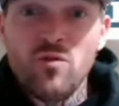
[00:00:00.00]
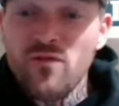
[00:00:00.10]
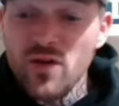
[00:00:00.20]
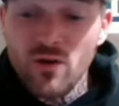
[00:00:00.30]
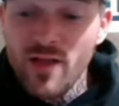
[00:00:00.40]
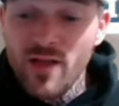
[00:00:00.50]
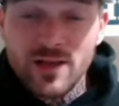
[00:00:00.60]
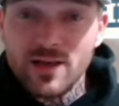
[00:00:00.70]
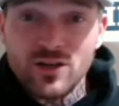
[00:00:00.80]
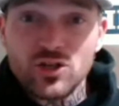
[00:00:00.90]
feel like
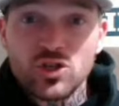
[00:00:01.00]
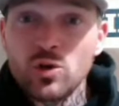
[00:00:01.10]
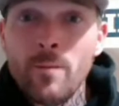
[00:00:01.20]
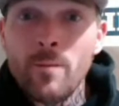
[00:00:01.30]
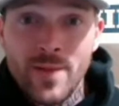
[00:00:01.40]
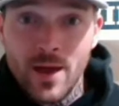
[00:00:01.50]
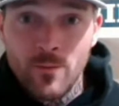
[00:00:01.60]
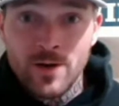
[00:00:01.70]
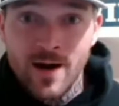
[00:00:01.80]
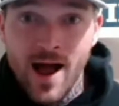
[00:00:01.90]
you're Superman
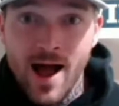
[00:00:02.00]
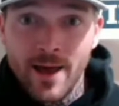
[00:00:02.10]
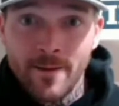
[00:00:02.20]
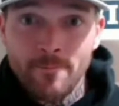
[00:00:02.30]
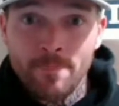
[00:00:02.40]
when you're high.